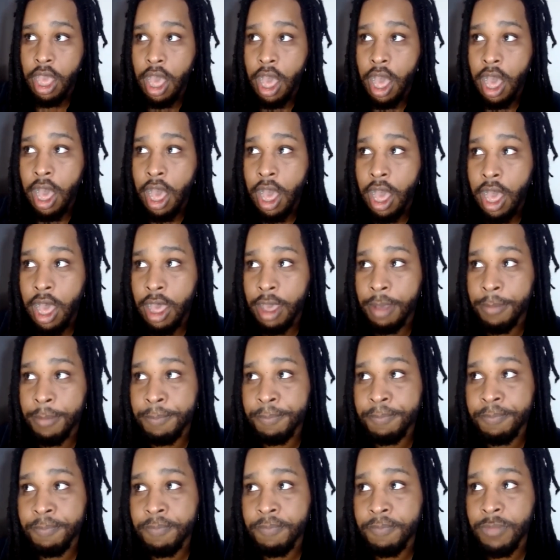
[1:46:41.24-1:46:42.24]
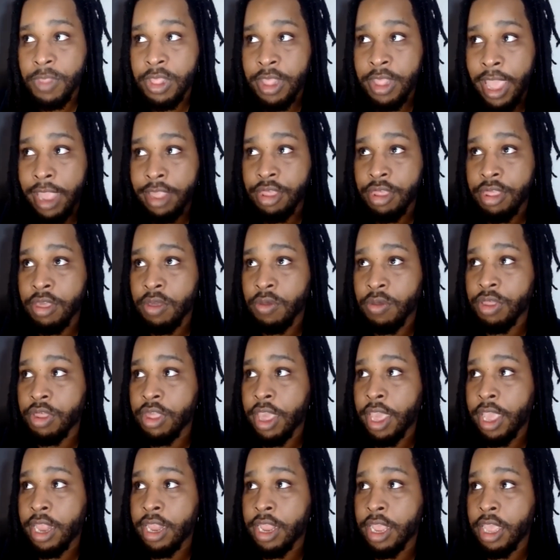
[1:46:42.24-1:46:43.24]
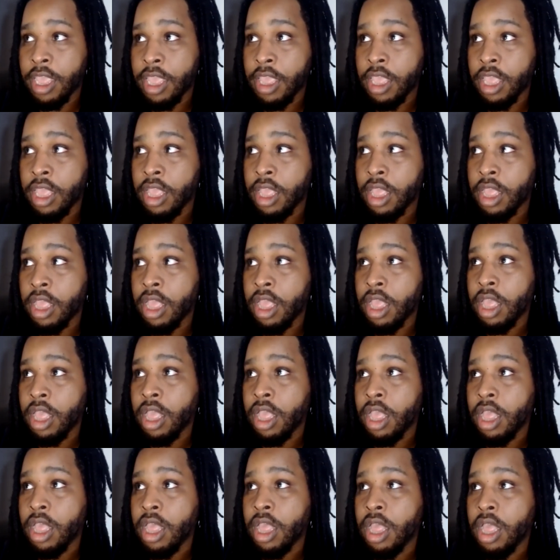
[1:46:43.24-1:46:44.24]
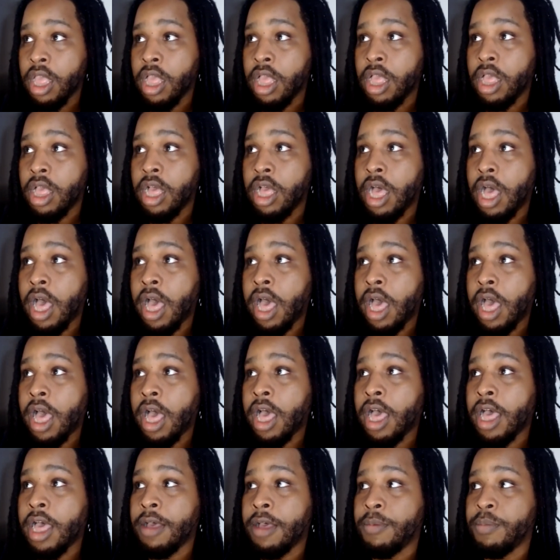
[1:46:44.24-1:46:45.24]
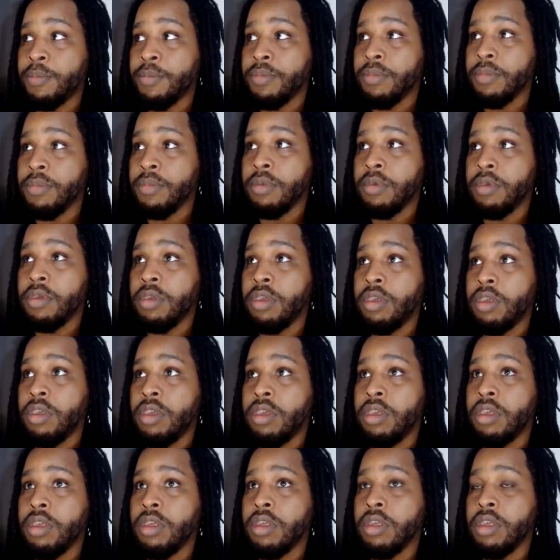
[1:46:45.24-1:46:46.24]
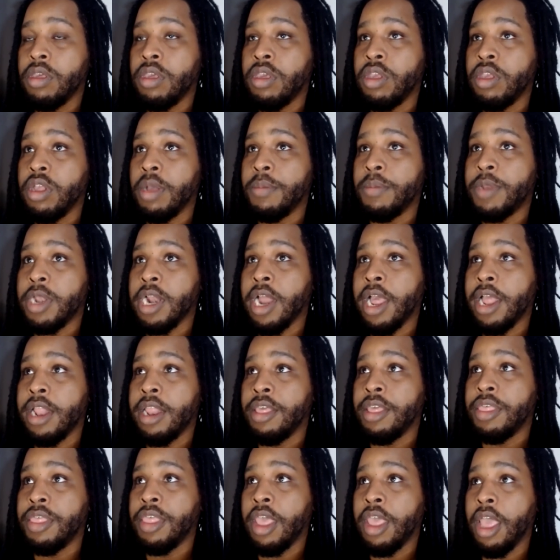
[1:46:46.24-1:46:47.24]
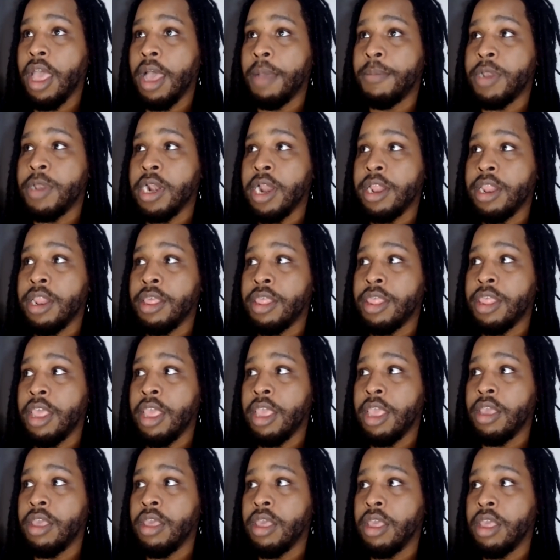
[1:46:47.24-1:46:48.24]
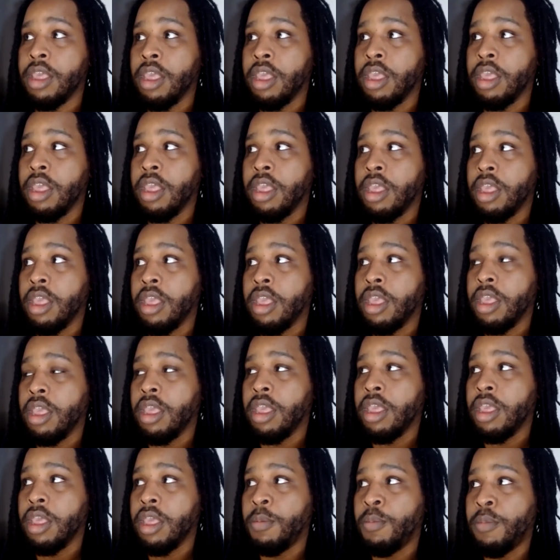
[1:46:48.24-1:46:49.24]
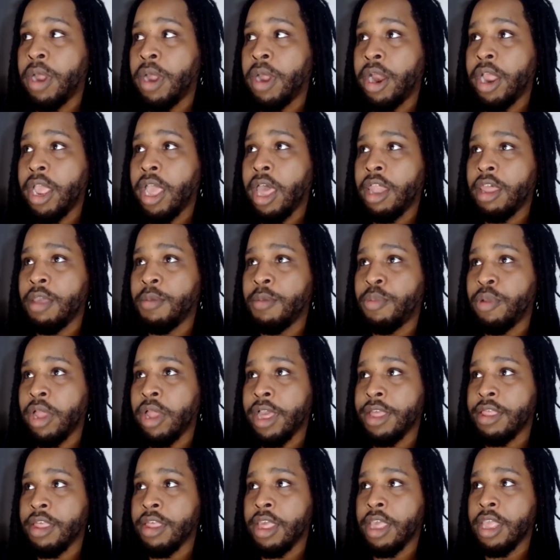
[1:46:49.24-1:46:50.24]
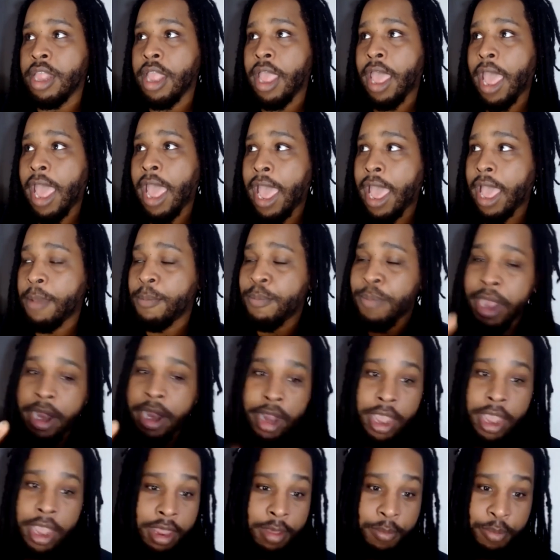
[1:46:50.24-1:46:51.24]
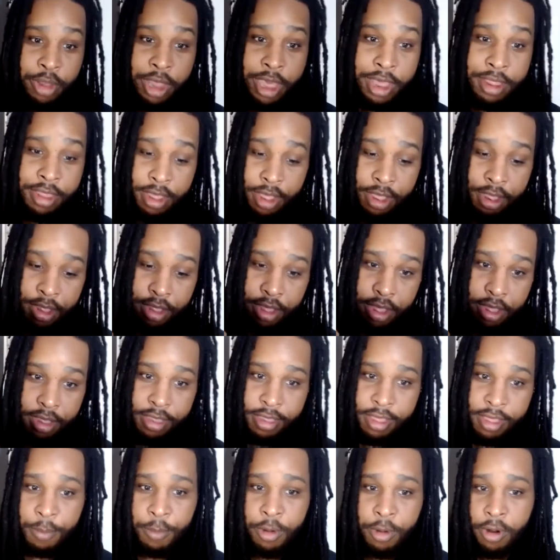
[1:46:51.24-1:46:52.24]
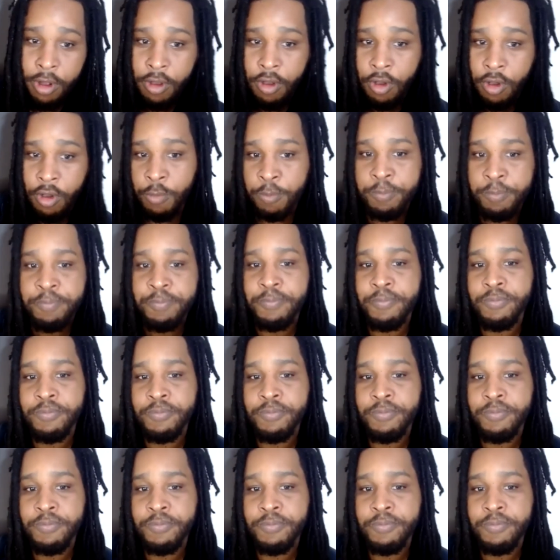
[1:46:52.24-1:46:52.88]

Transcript: Um, that's still standing. Um, yeah, I'm trying to. Th- I'm trying to think. Mary Ellen Pleasant, ha- Mary Ellen Pleasant's summer home